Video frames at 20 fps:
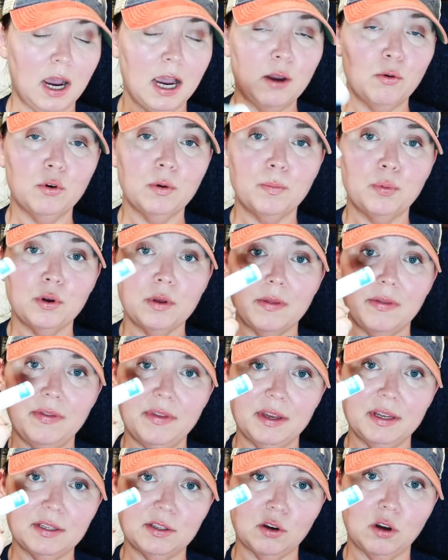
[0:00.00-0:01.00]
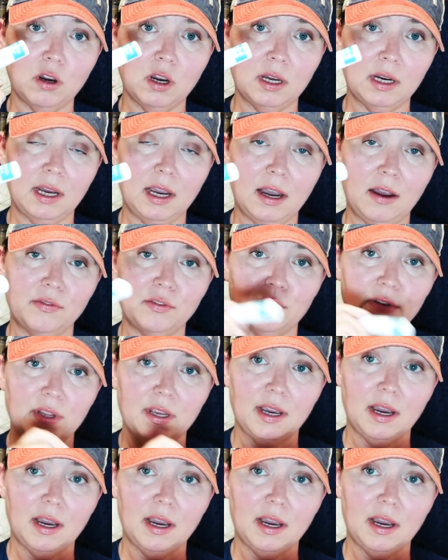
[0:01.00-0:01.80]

I would put this on after the